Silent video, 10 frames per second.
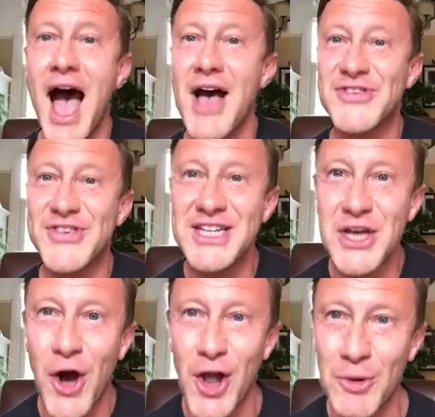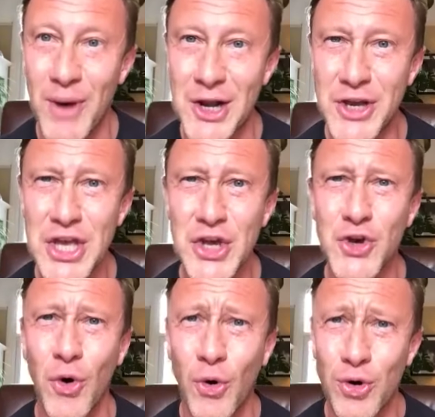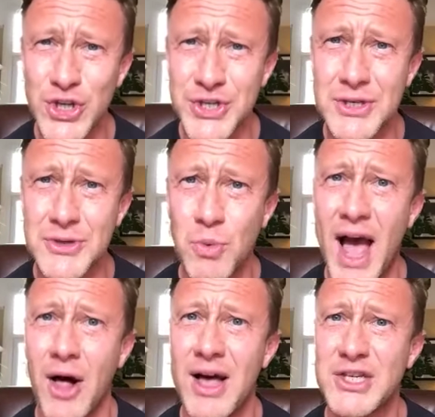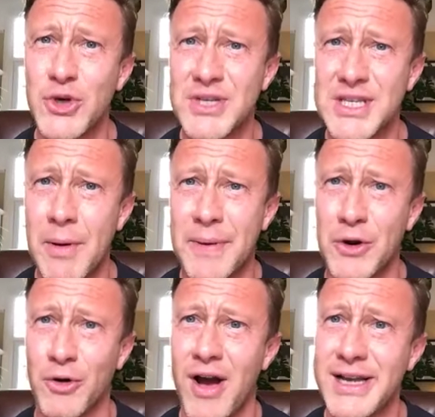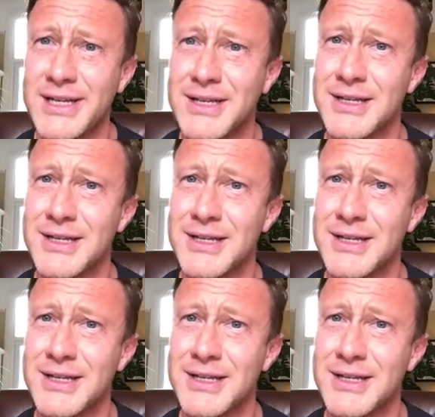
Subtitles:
Siddy Holloway, looking gorgeous as well. Has your summer been all right?